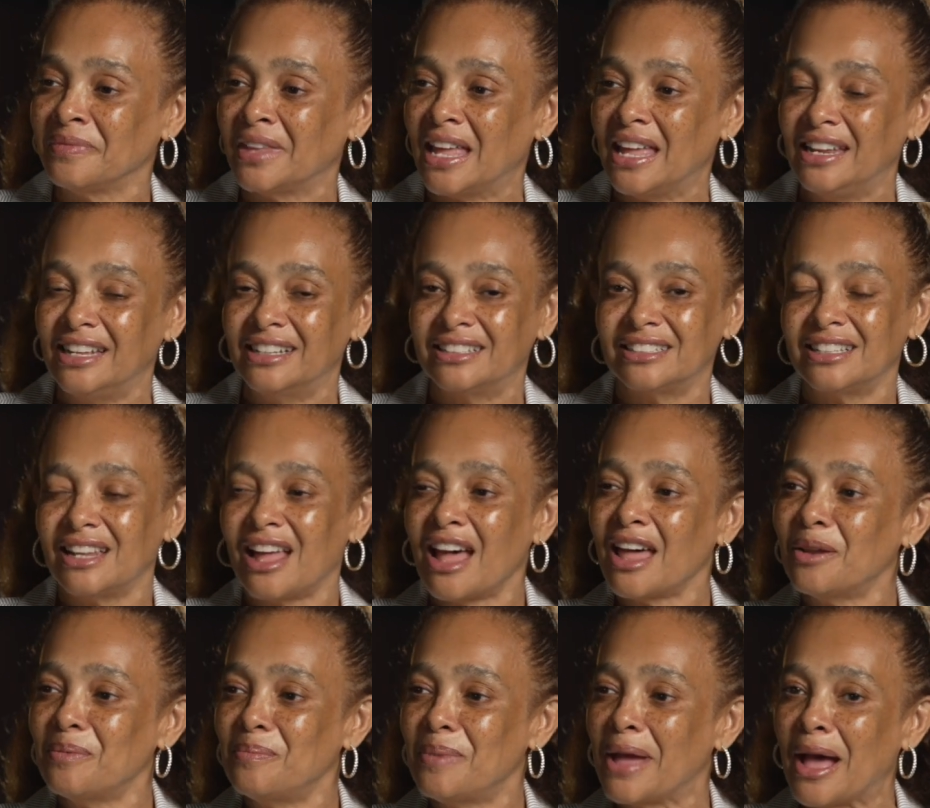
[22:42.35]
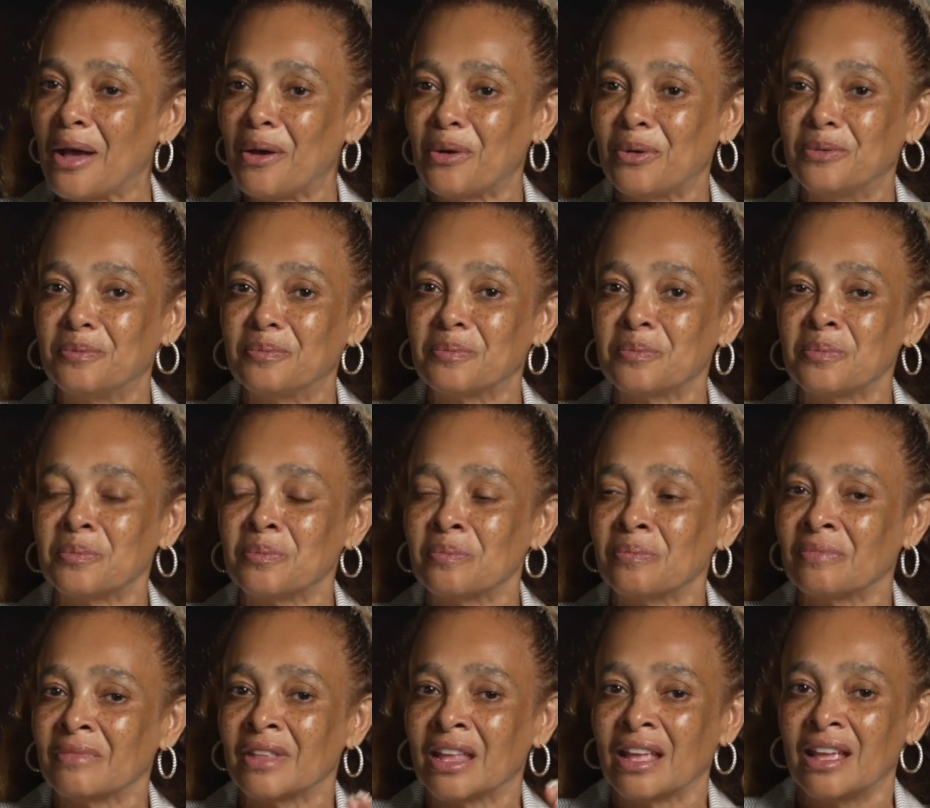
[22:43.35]
And it's not about
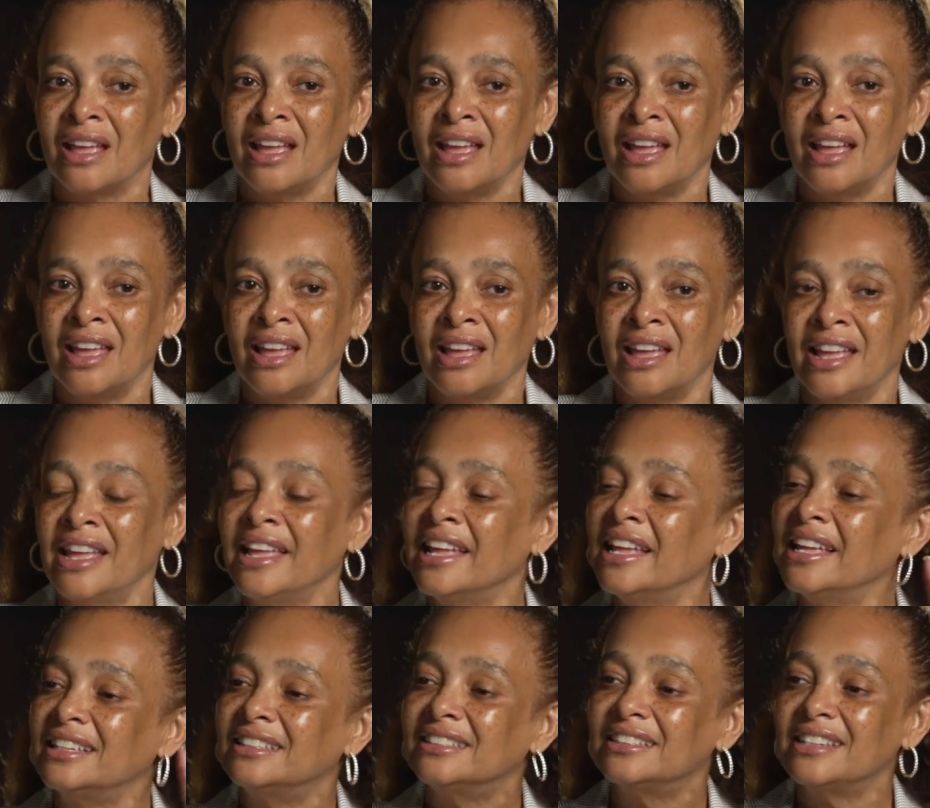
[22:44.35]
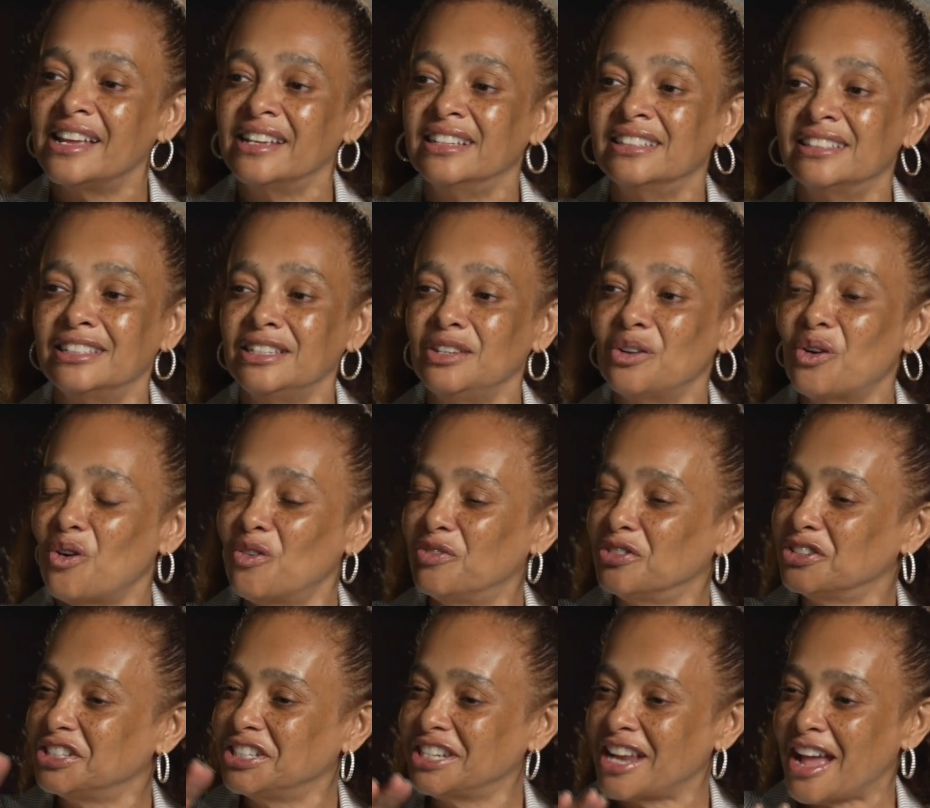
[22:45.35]
his legacy
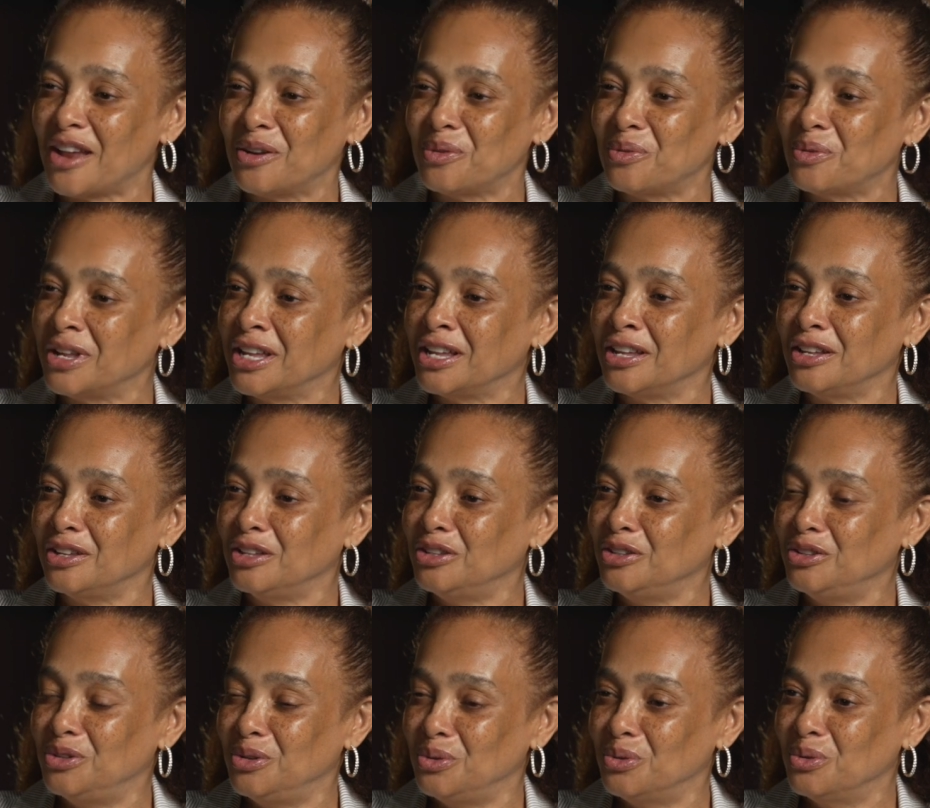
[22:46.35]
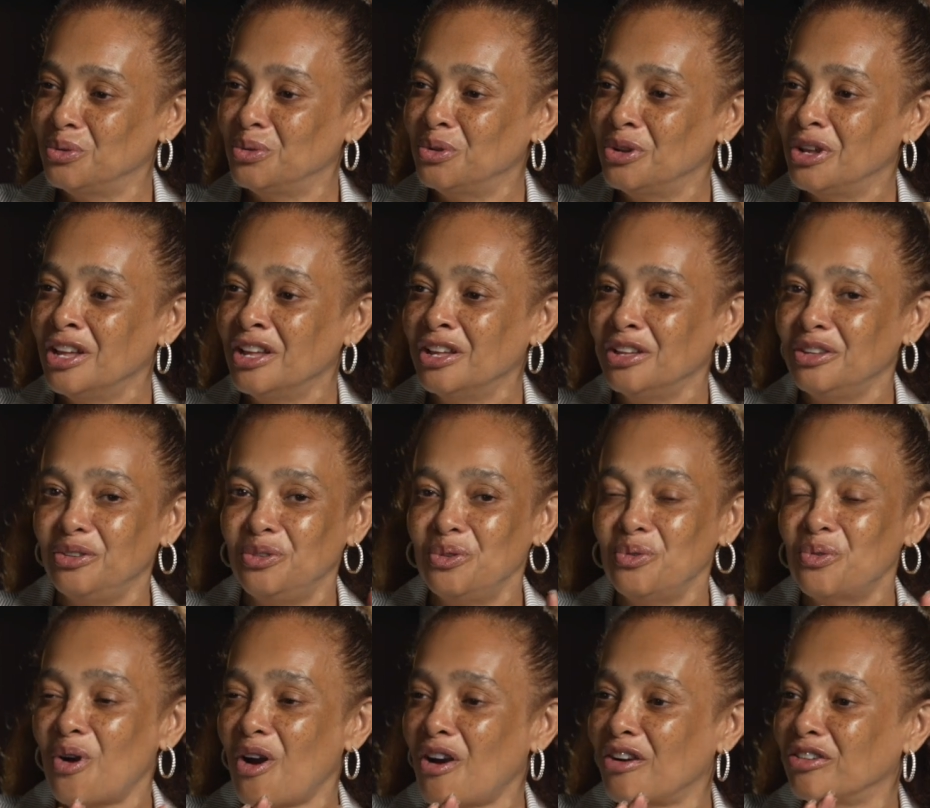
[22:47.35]
overshadowing you.
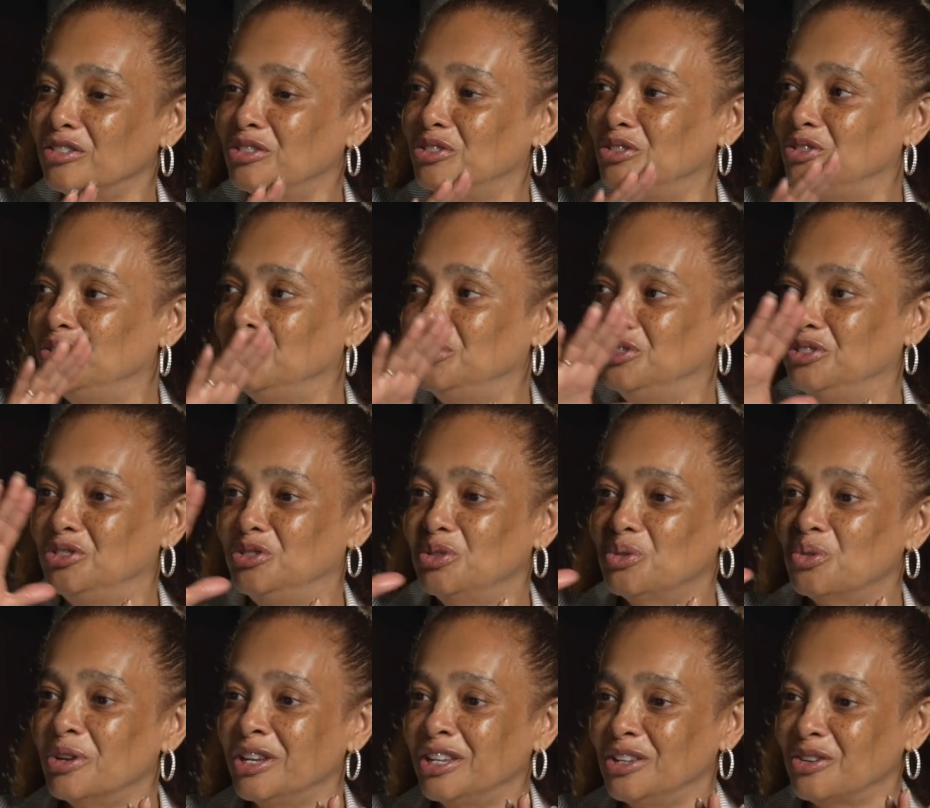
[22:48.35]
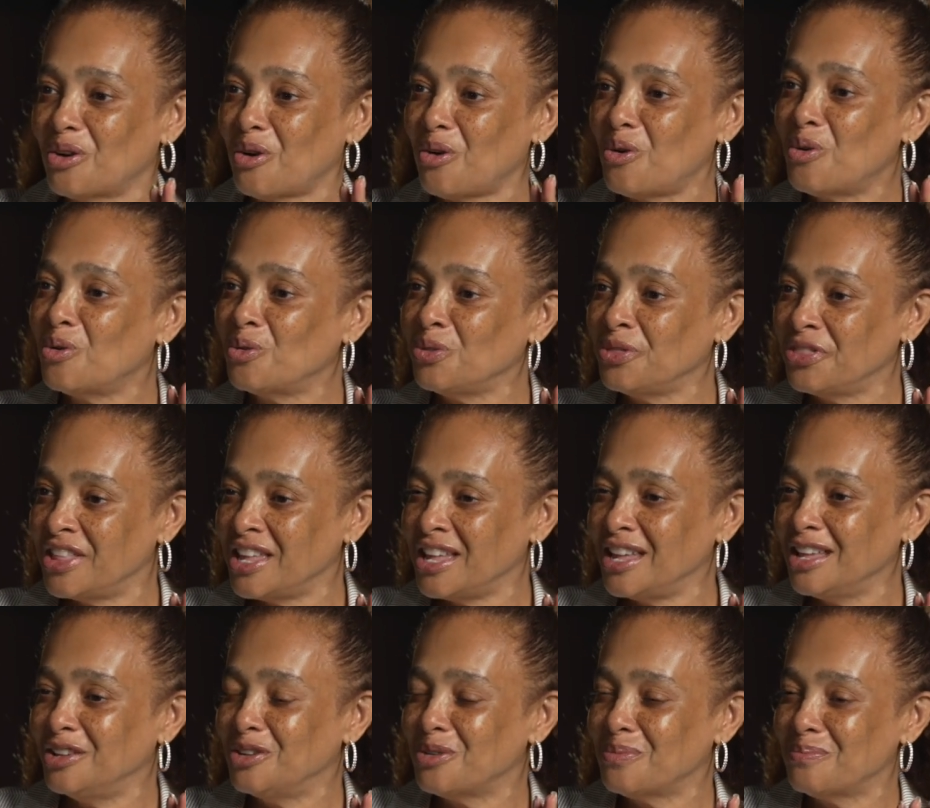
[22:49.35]
You are doing your own
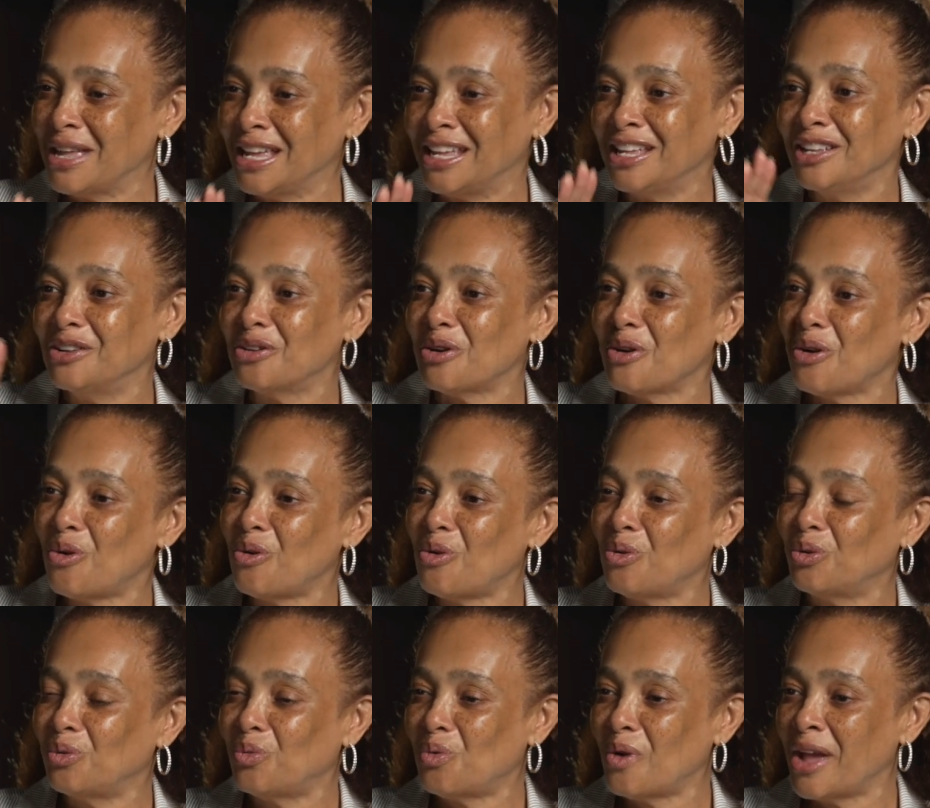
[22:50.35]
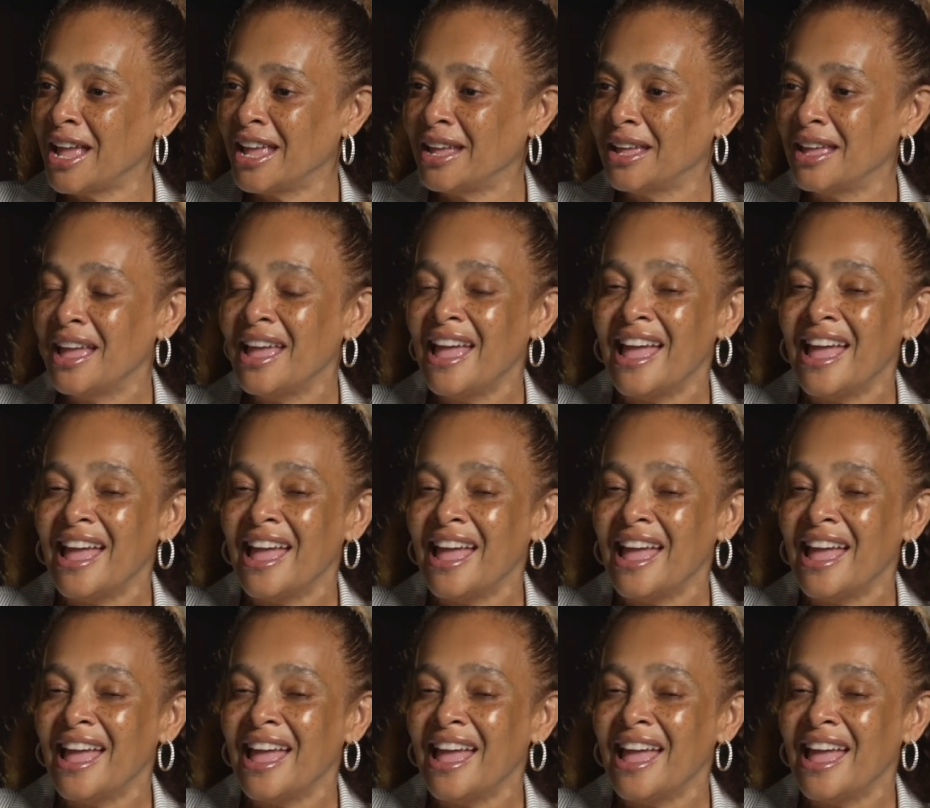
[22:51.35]
thing. You're making your own way.